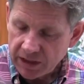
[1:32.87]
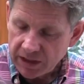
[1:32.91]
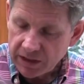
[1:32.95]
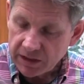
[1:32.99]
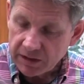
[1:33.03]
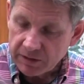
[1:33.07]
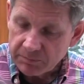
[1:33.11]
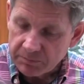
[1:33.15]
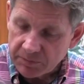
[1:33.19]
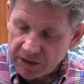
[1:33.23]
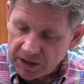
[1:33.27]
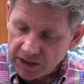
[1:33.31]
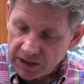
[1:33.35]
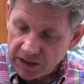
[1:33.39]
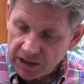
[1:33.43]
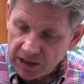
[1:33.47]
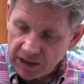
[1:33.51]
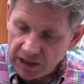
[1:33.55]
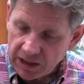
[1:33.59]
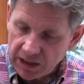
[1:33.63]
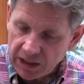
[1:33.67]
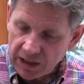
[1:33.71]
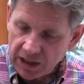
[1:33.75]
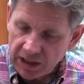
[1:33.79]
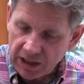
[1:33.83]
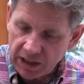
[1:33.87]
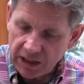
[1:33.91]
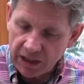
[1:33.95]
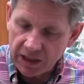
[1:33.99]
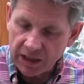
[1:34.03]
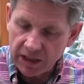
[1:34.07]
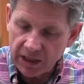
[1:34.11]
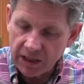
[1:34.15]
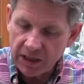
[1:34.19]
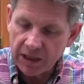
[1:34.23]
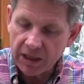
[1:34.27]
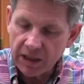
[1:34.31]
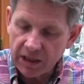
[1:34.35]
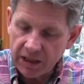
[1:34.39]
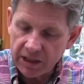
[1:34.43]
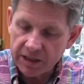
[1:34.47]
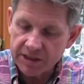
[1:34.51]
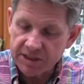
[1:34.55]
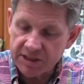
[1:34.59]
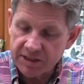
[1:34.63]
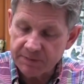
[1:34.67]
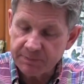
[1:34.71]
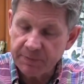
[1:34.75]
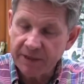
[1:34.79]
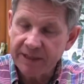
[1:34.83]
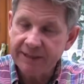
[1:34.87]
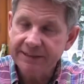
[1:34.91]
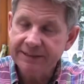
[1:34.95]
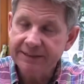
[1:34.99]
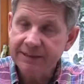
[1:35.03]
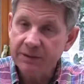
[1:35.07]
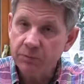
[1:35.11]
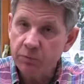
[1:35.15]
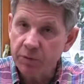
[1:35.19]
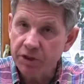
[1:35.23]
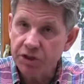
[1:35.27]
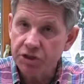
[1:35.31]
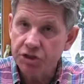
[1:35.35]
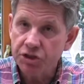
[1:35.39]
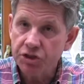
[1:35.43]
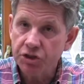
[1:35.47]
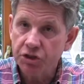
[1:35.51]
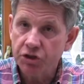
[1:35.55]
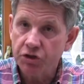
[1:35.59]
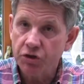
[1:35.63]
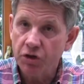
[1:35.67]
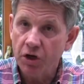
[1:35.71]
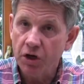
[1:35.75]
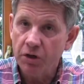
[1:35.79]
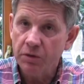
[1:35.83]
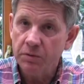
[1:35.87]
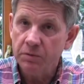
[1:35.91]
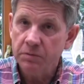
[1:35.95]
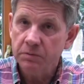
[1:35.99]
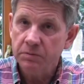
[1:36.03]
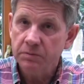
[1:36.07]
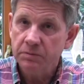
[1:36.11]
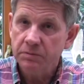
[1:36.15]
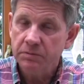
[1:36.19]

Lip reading: a space in which to grow